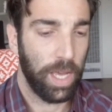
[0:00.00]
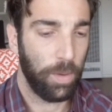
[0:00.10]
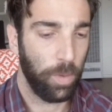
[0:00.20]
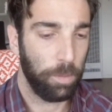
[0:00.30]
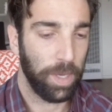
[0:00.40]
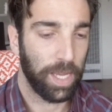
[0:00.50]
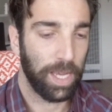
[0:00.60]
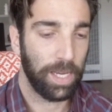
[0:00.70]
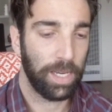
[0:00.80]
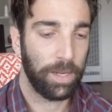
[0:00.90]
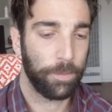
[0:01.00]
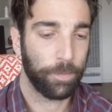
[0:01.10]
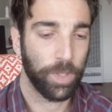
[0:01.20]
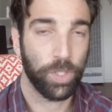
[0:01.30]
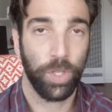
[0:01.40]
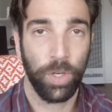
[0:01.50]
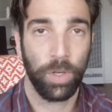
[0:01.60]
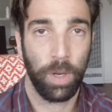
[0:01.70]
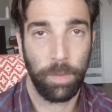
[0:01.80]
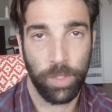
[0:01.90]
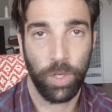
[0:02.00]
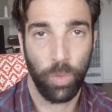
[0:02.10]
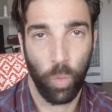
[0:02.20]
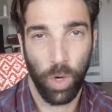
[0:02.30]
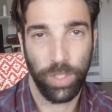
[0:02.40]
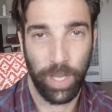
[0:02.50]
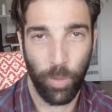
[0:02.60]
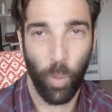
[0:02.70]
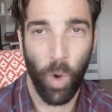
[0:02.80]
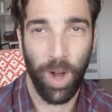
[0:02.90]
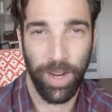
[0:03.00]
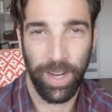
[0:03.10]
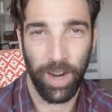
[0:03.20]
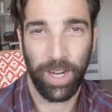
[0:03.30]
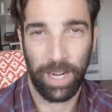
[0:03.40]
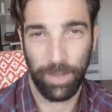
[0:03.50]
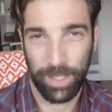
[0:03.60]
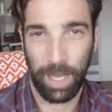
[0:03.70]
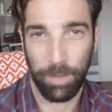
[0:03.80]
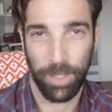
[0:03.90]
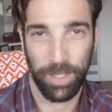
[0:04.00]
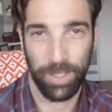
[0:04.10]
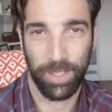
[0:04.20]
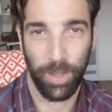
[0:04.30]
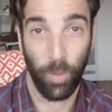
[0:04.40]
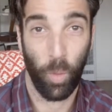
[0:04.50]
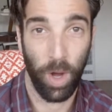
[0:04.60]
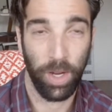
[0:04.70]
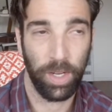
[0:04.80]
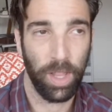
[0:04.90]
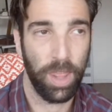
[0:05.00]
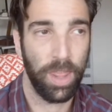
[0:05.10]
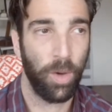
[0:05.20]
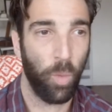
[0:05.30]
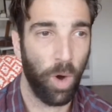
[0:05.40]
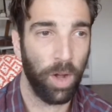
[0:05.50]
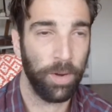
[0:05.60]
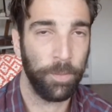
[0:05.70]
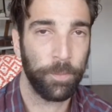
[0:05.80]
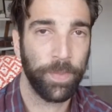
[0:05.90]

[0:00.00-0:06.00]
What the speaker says: begin certain words like one are kind of exceptions. The one.